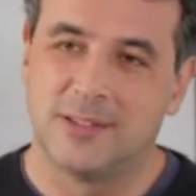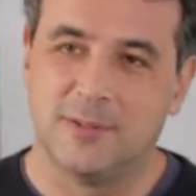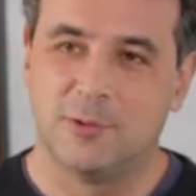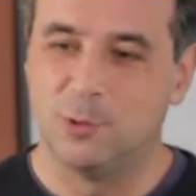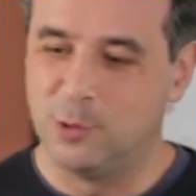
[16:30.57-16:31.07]

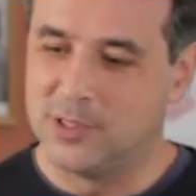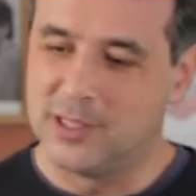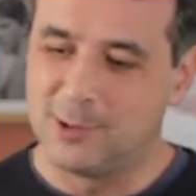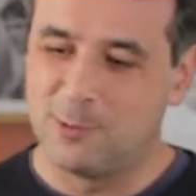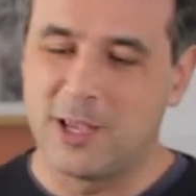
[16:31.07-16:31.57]
if you do it
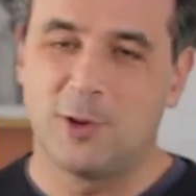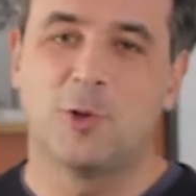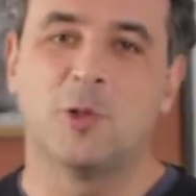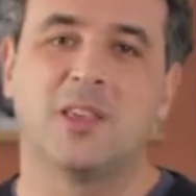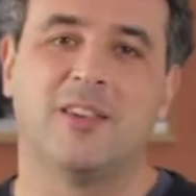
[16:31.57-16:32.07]
this way, you
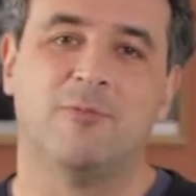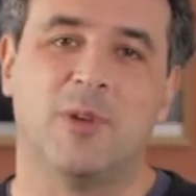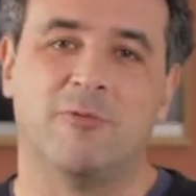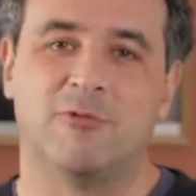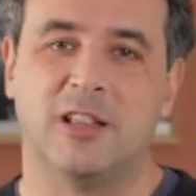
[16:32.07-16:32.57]
don't give
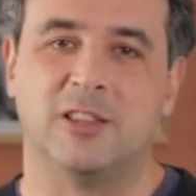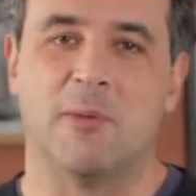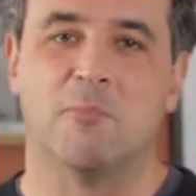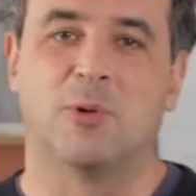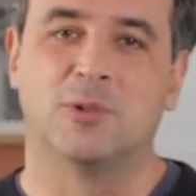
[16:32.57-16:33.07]
me a free
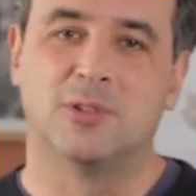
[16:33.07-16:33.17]
tempo.